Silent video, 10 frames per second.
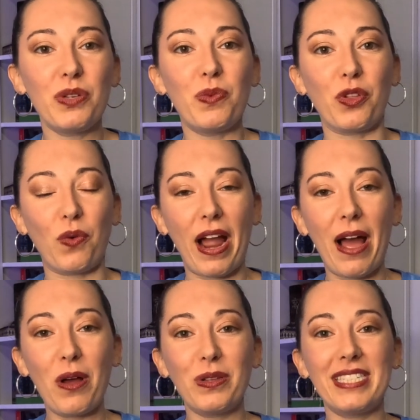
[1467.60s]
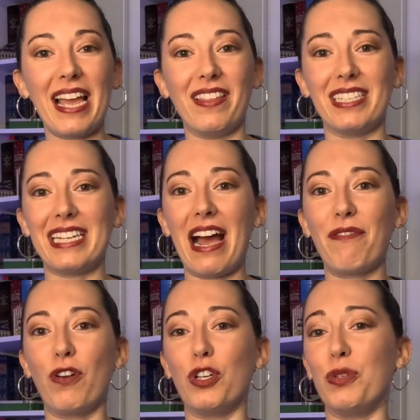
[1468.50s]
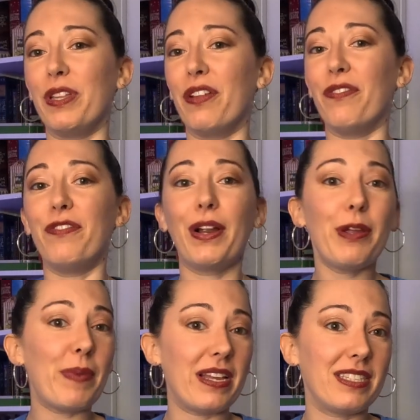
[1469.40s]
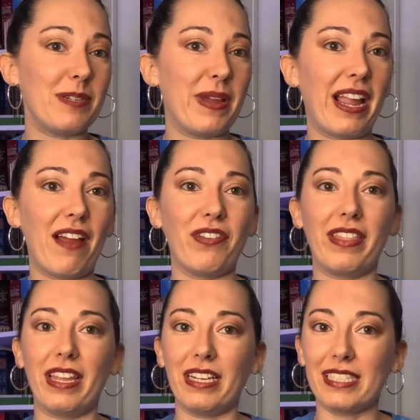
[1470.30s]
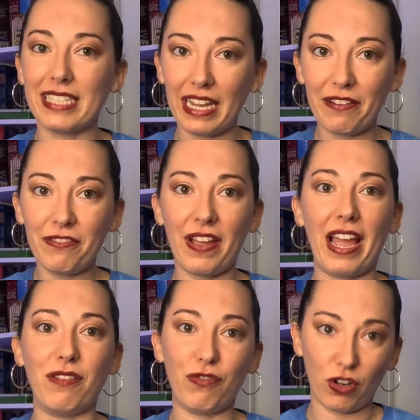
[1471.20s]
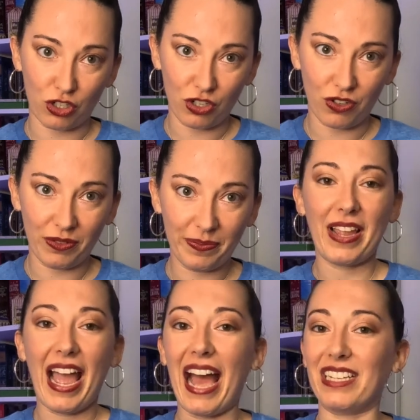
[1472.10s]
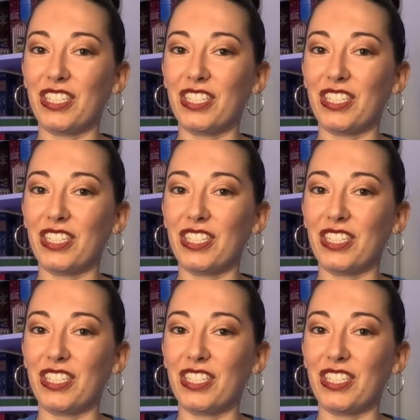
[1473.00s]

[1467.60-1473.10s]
with crowds, and the staff are doing their very best to make everything safe and functional. As